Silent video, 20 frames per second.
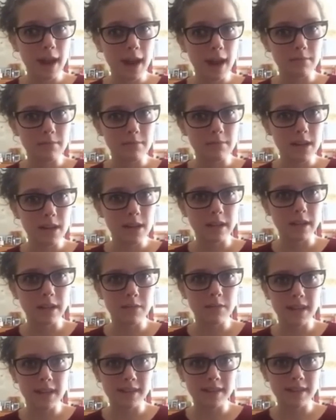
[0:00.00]
frack in
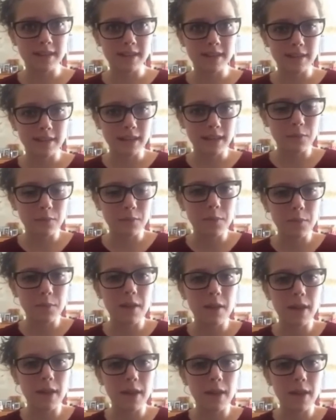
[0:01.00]
Maryland because they think it will
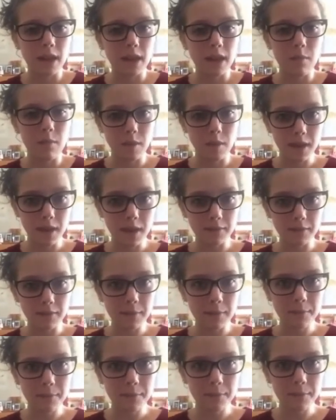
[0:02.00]
be of economic
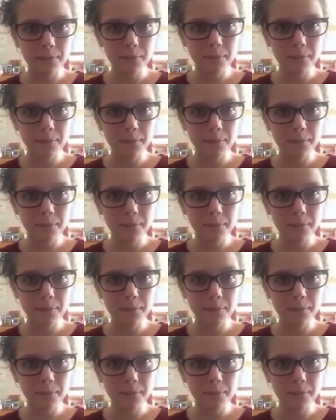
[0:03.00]
benefit.